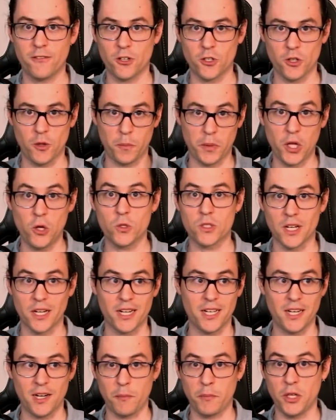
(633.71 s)
blows on it and
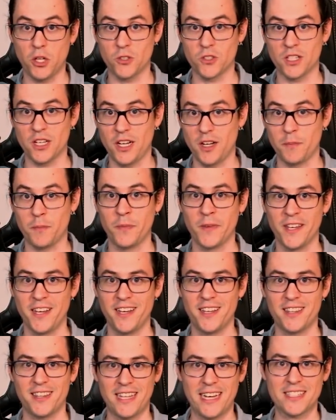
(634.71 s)
it blows up,
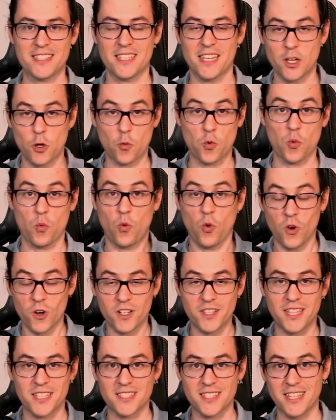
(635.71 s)
that's like a reward
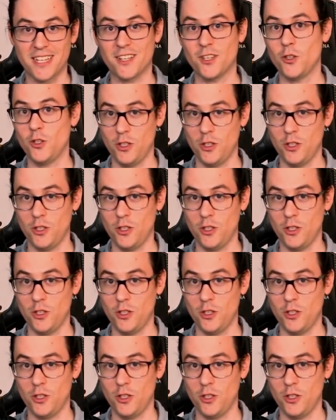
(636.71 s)
that's like, you